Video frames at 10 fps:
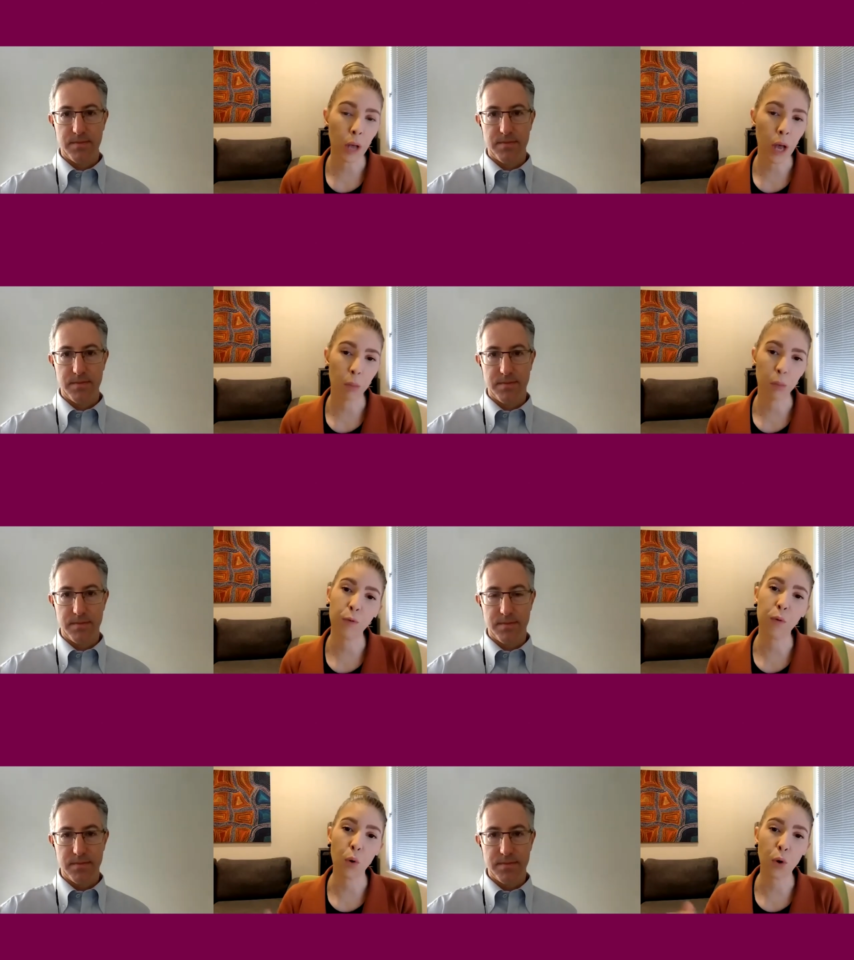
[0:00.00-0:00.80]
Speaker 1: um,
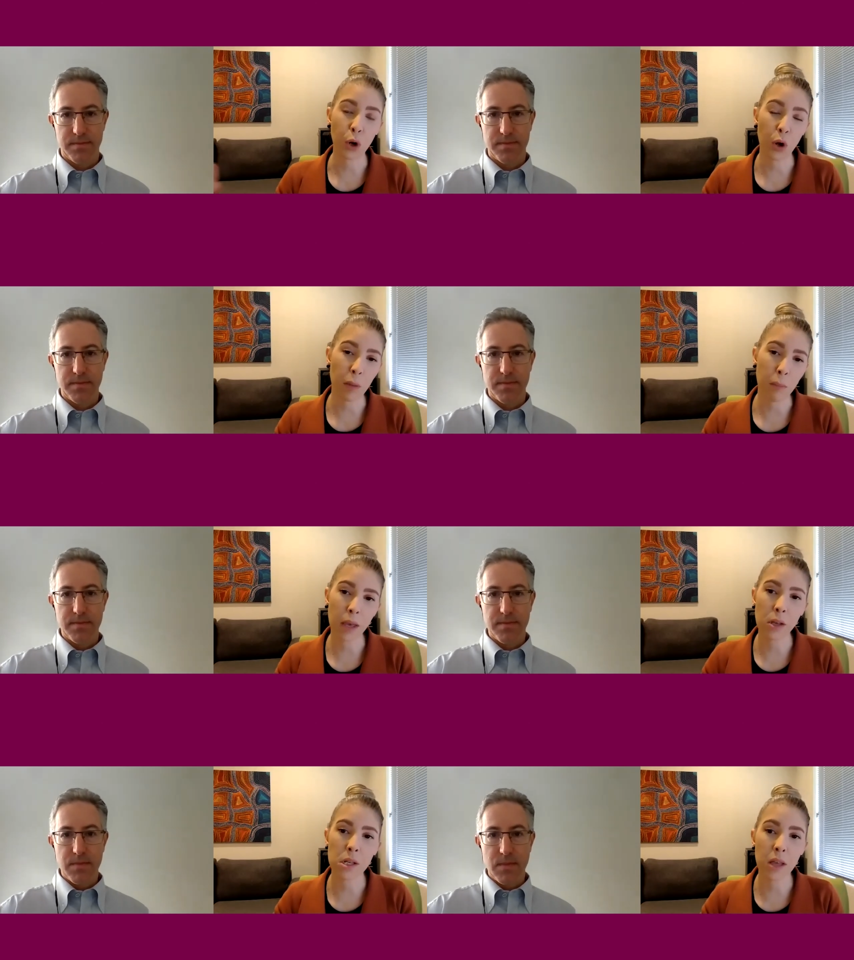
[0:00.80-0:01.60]
before you know they
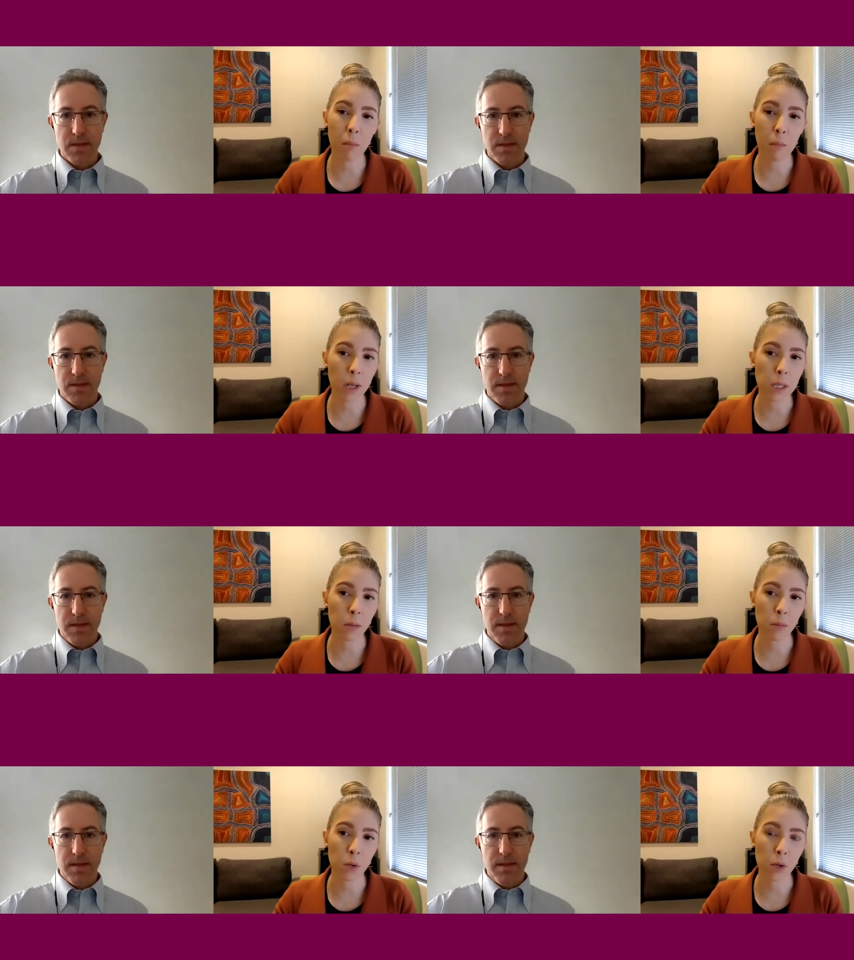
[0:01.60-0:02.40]
make it to that
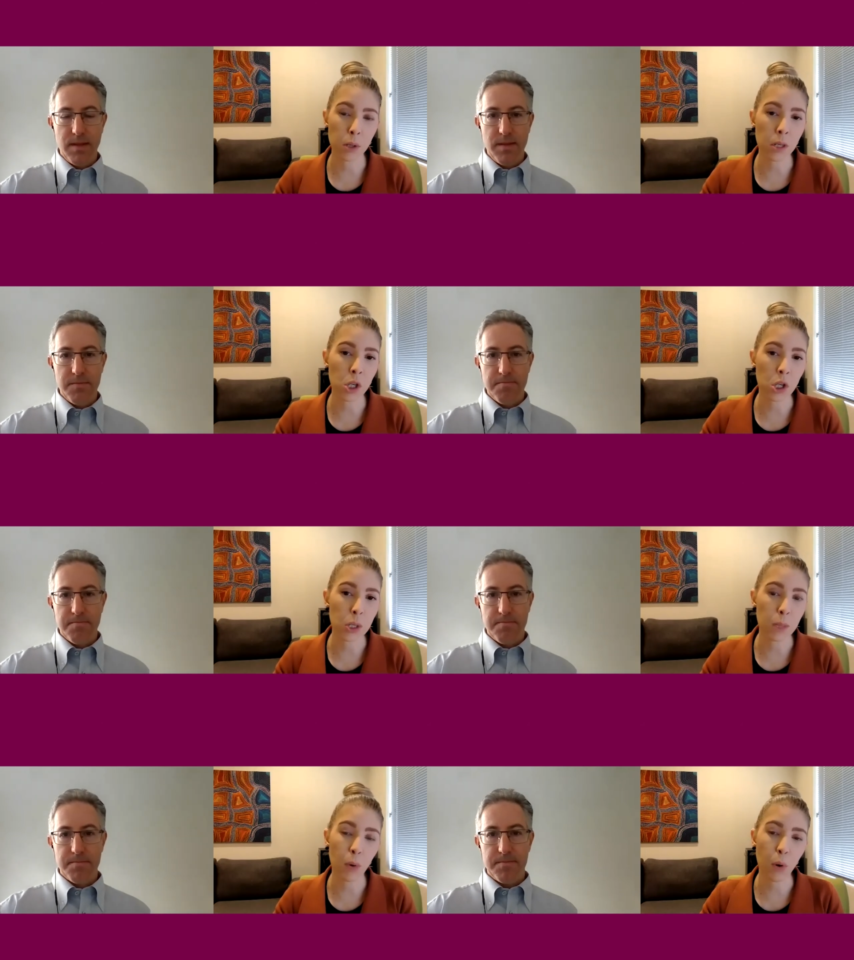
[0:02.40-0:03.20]
maximum dosage. Are you
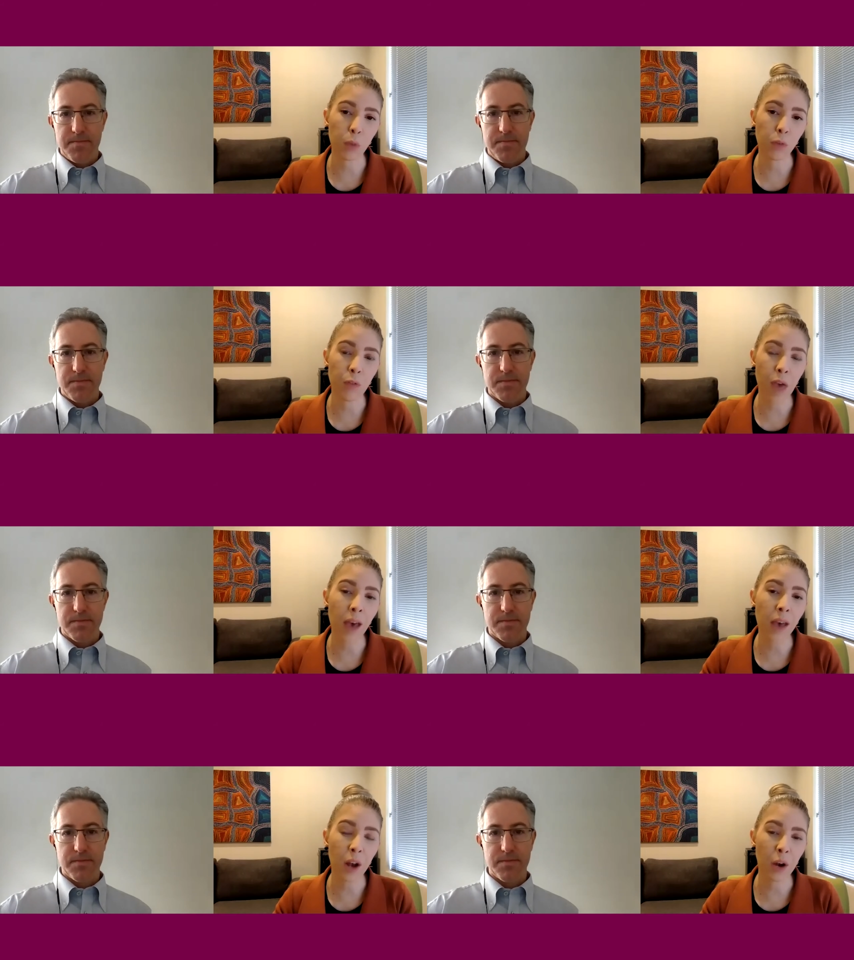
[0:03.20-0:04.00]
supportive of
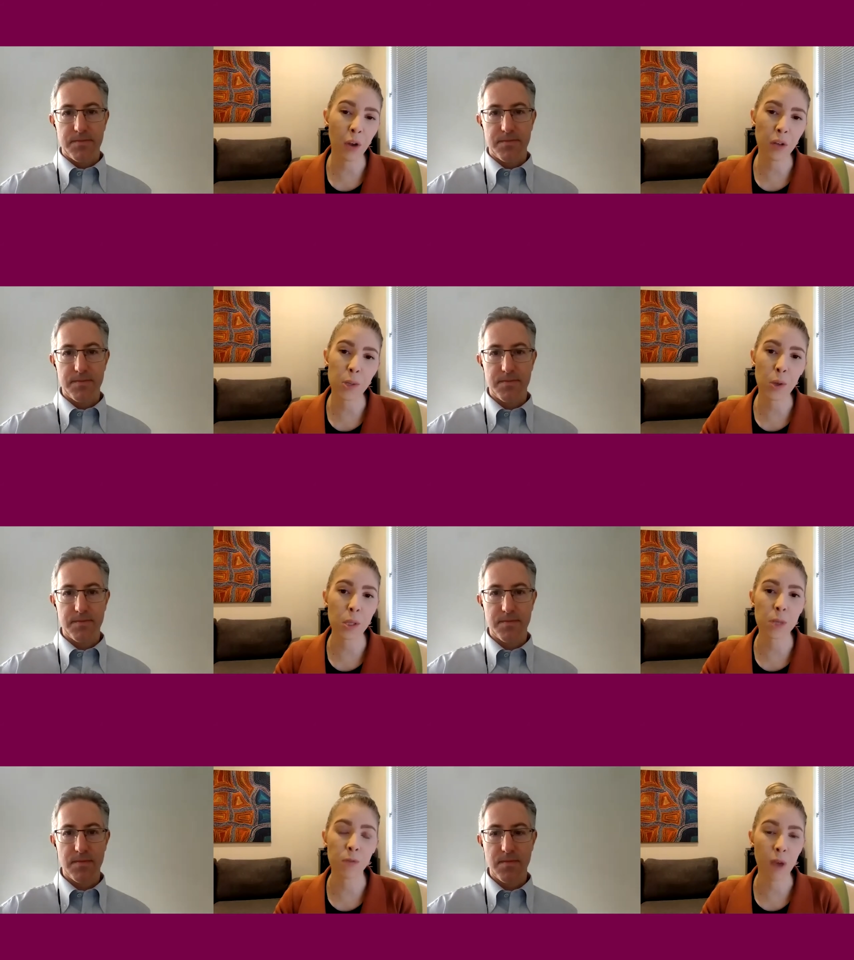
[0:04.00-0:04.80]
that? I know there's
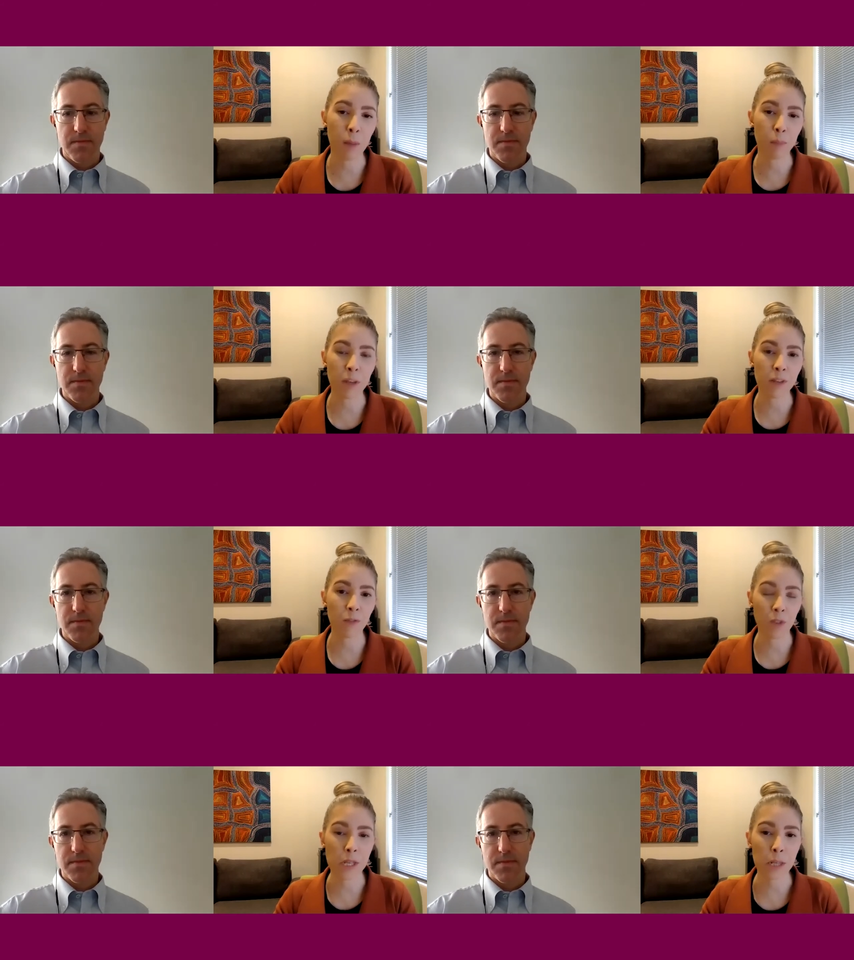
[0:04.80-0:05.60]
lots of um,
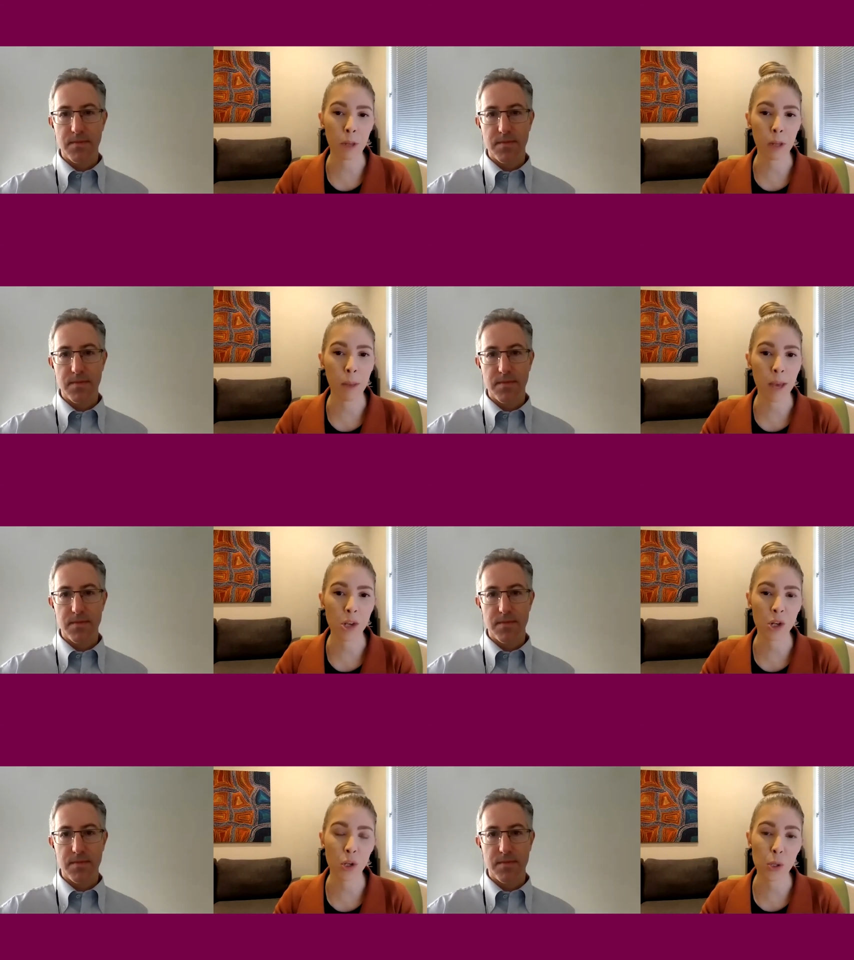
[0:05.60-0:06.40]
vestibular
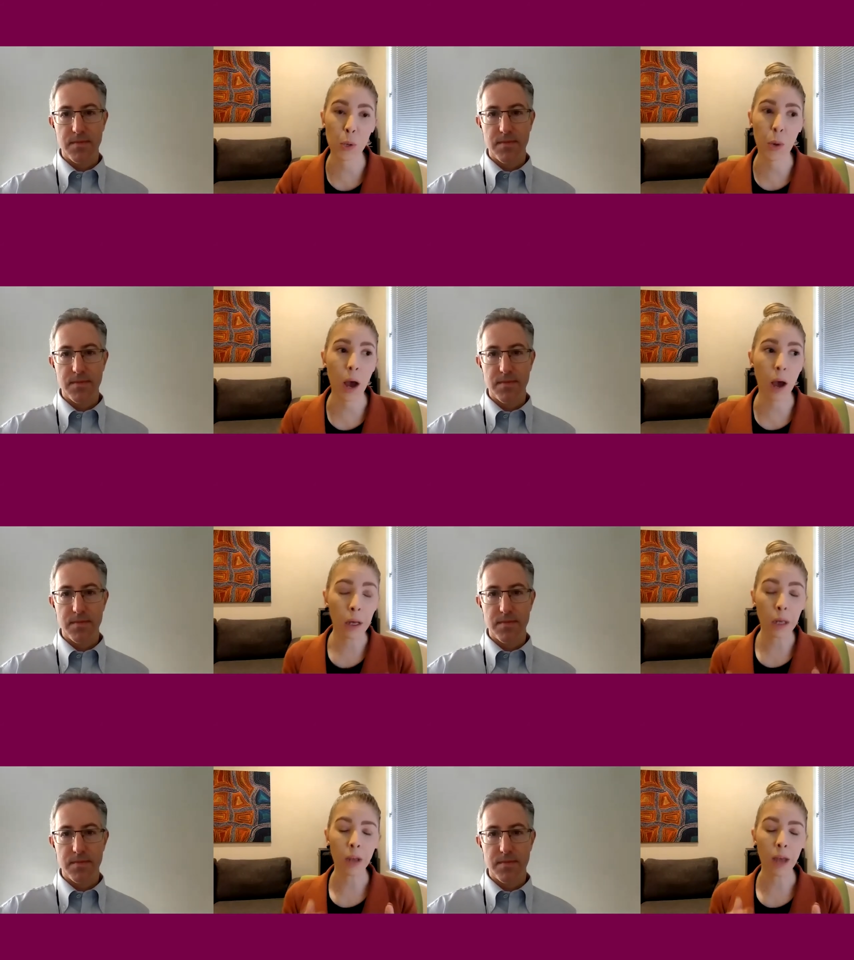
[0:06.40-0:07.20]
patients who are
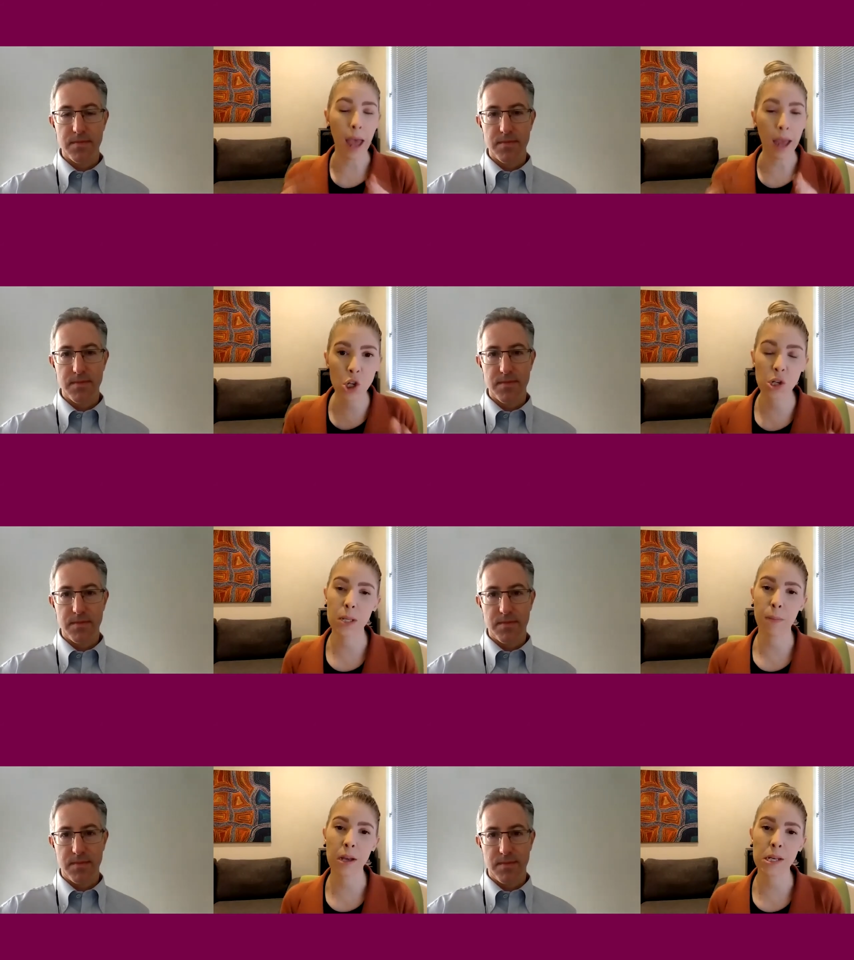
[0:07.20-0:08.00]

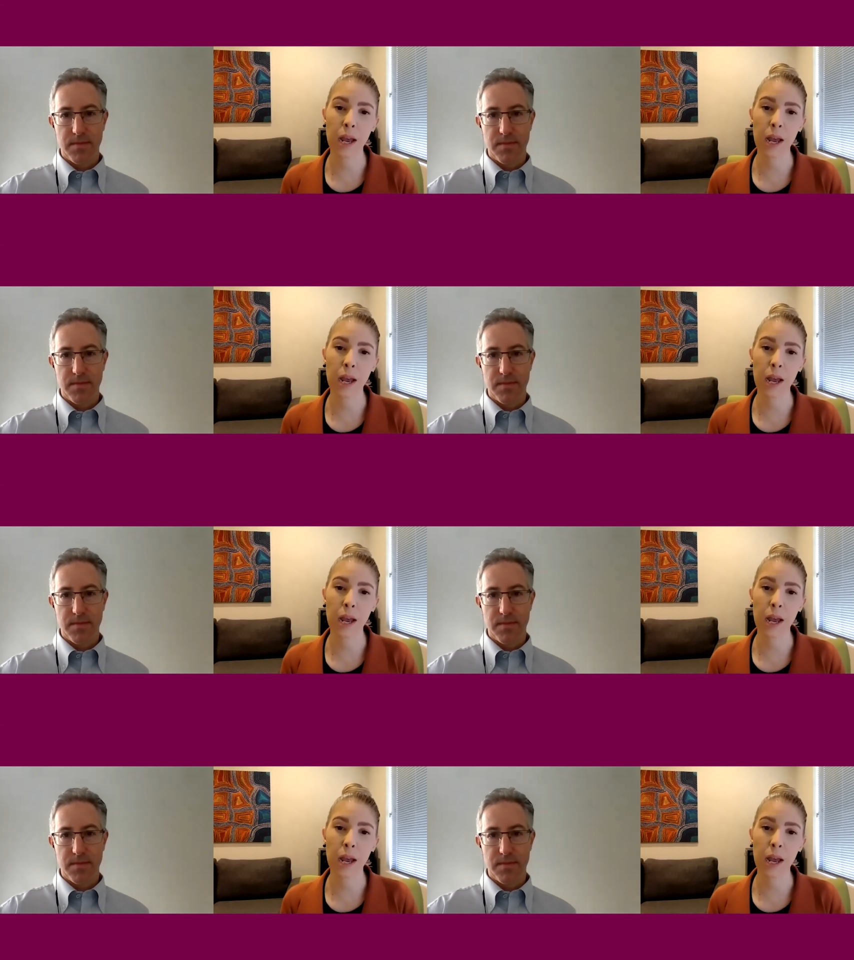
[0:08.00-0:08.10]
anxious about